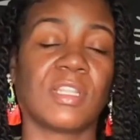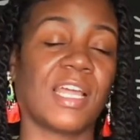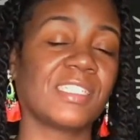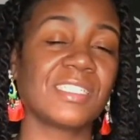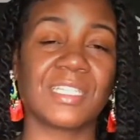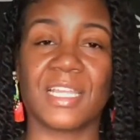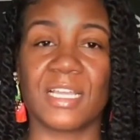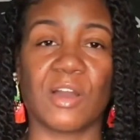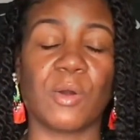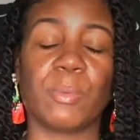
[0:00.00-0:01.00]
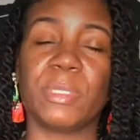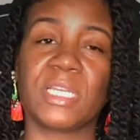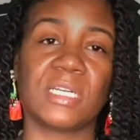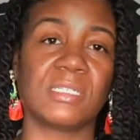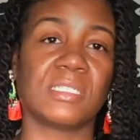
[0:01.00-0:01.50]
Just let go,
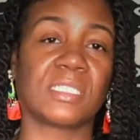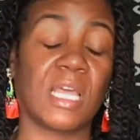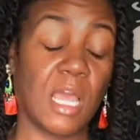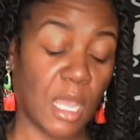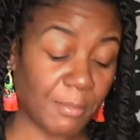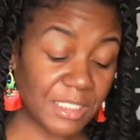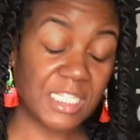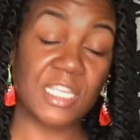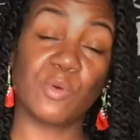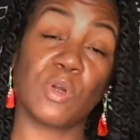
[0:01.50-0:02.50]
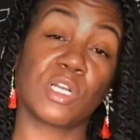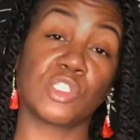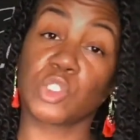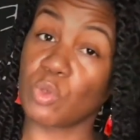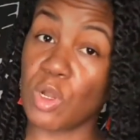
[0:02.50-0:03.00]
because I'm gonna tell you what
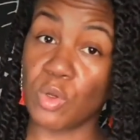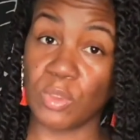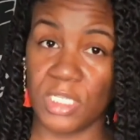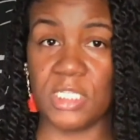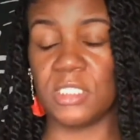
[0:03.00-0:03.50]
control leads